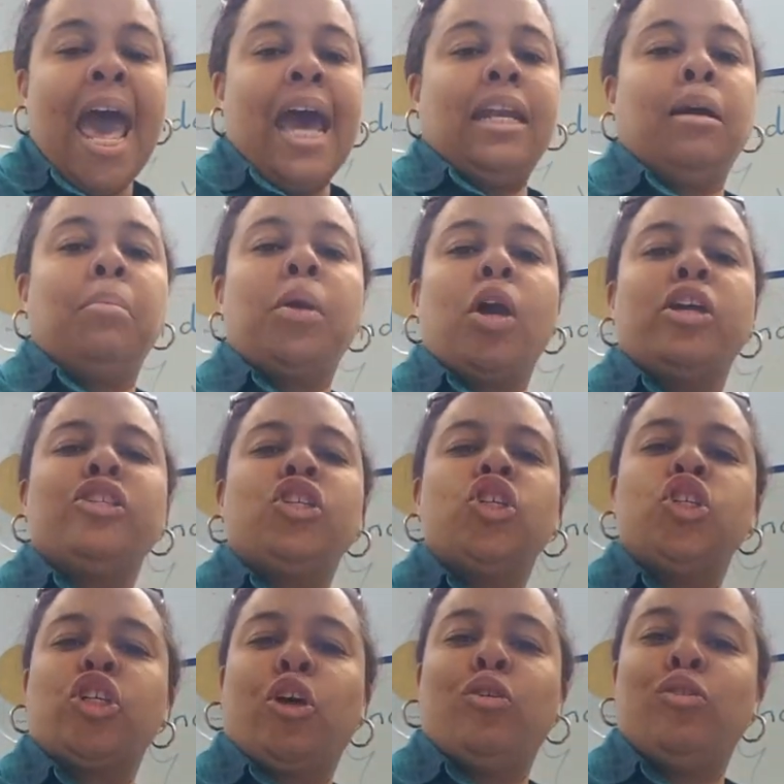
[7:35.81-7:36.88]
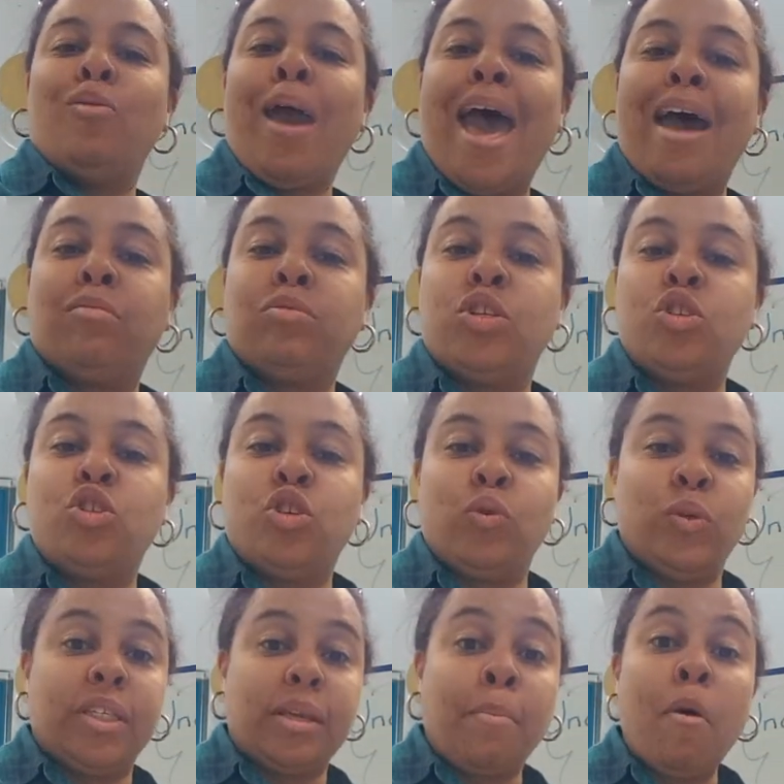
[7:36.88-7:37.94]
and I'm going to show you how to do
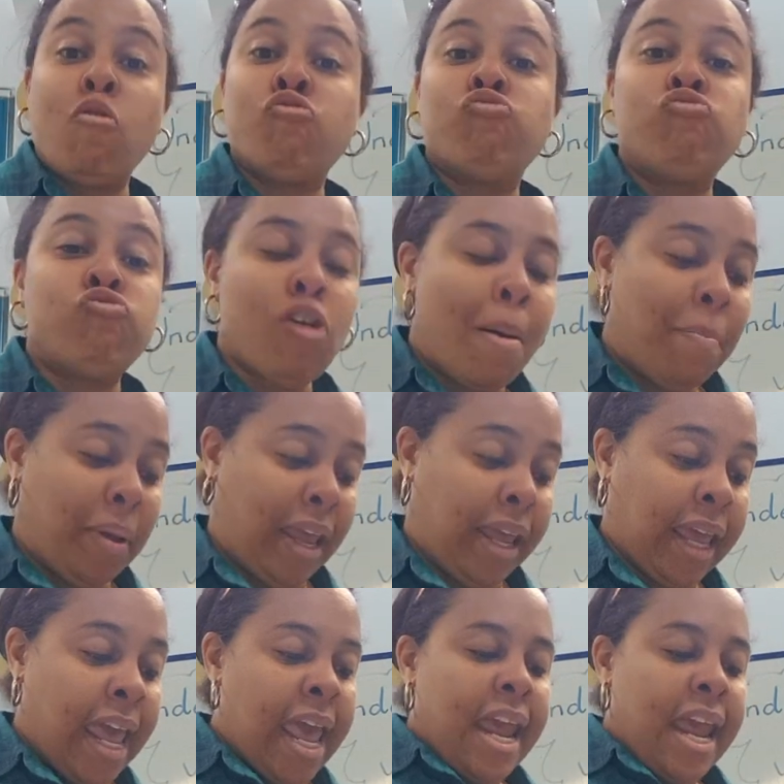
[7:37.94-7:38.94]
some rubbing.